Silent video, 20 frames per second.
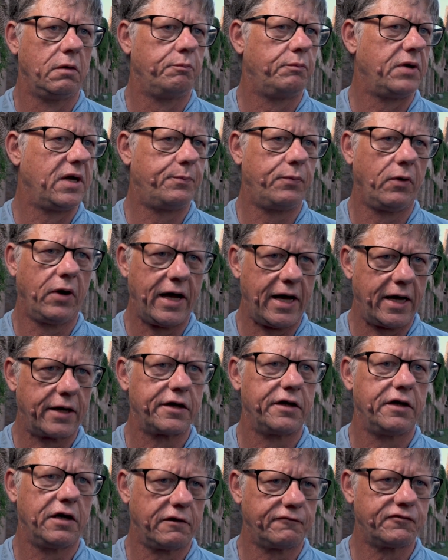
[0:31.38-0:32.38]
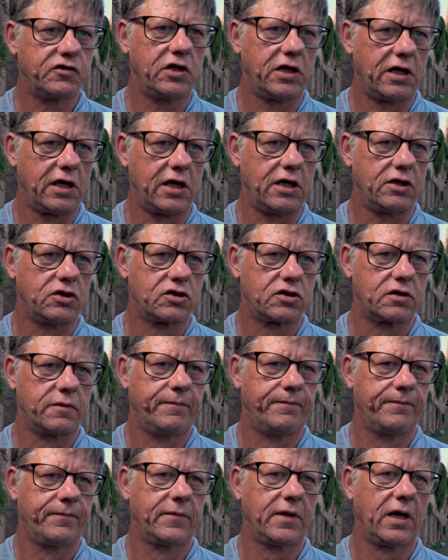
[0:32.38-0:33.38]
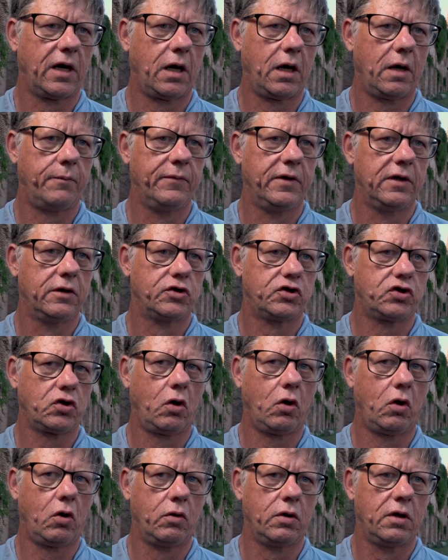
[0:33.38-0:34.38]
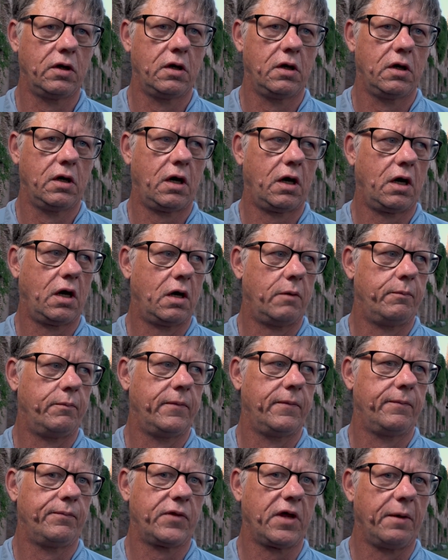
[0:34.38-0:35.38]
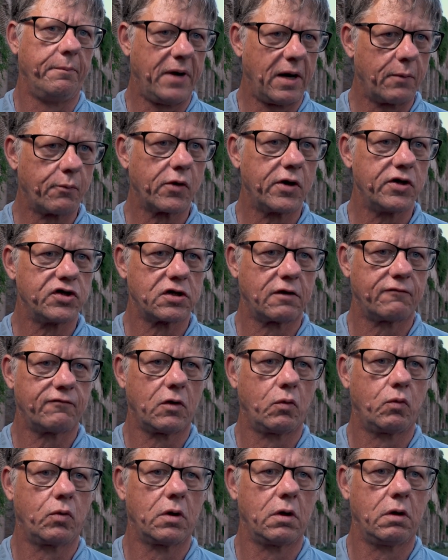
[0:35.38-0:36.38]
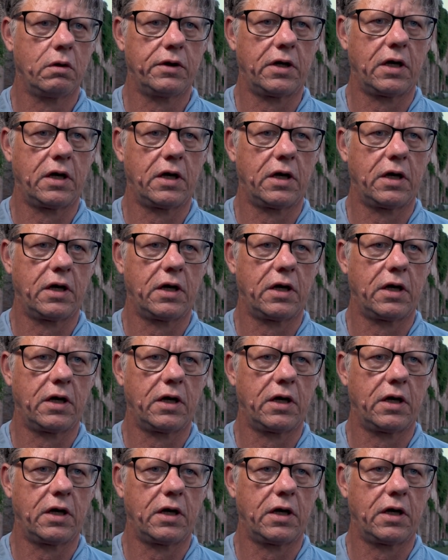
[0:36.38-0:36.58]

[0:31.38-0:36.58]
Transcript: people had enough to eat. Um, so um, the memories of the world